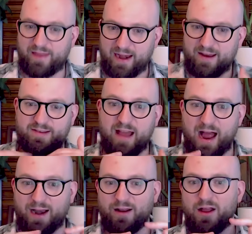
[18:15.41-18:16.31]
That is
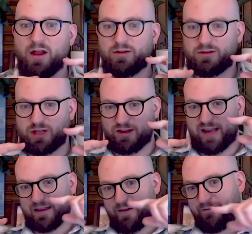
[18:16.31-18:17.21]
not just
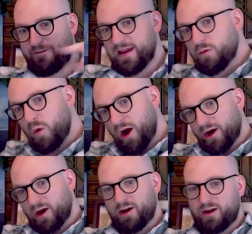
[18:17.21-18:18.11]
take the feed
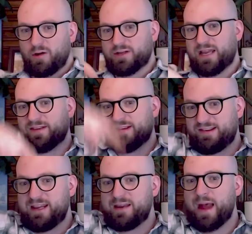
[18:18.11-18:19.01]
water, take the
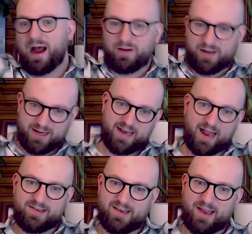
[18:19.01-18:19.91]
steam out,
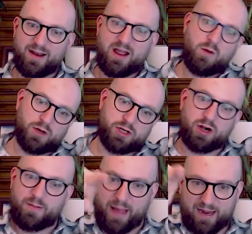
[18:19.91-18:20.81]
condense it,
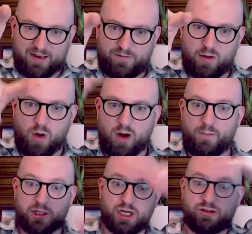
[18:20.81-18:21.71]
return it back as feed water,
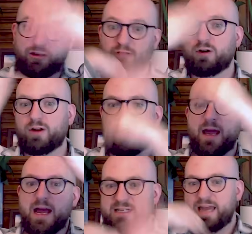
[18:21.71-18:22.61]
but just literally
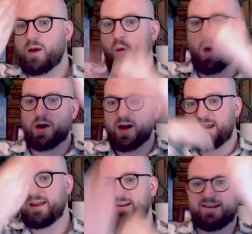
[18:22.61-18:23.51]
take water
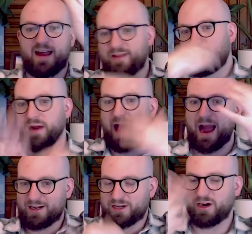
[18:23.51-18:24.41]
inside the
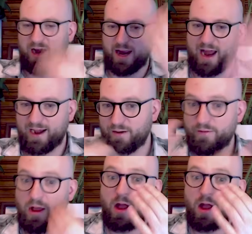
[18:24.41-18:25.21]
reactor and kind of